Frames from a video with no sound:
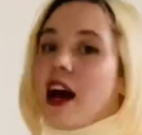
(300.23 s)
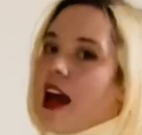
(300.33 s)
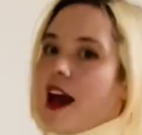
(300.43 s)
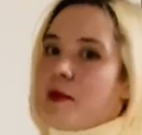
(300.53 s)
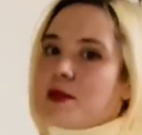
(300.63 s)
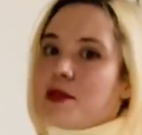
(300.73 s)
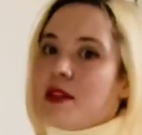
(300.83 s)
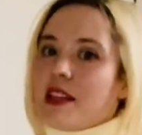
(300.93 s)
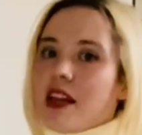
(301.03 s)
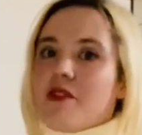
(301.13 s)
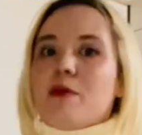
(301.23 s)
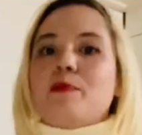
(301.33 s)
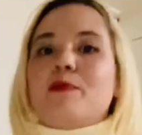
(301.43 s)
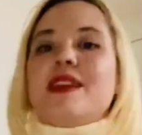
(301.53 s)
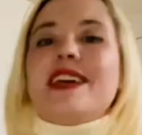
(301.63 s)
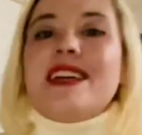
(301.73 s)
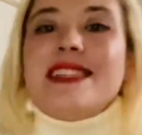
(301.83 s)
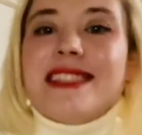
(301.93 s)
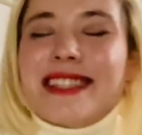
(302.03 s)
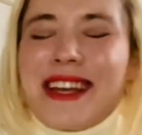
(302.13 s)
I absolutely love it.
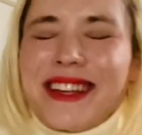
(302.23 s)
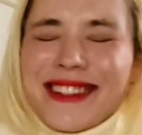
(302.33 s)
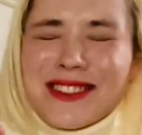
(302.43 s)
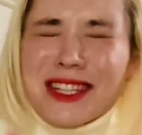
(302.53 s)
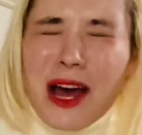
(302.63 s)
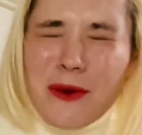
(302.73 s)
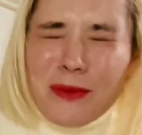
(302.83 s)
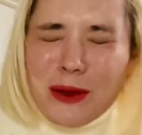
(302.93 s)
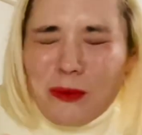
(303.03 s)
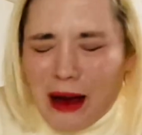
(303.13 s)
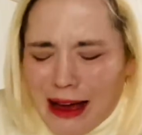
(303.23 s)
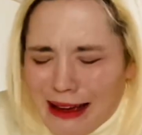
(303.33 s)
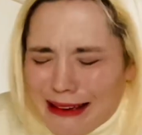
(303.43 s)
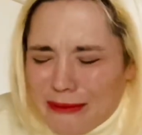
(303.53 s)
Please tell me bye.